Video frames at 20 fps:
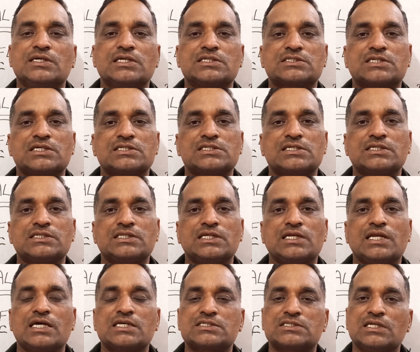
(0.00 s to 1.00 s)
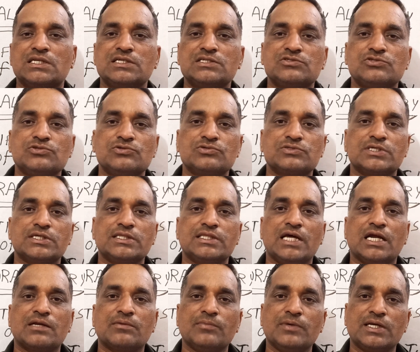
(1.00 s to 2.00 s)
discussing the national issues in
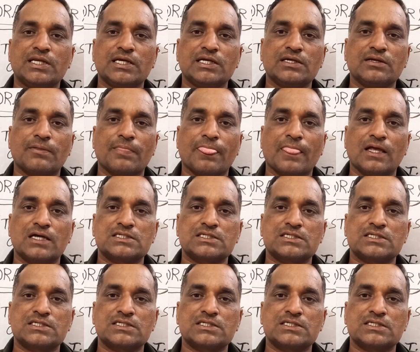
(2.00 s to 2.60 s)
that meeting.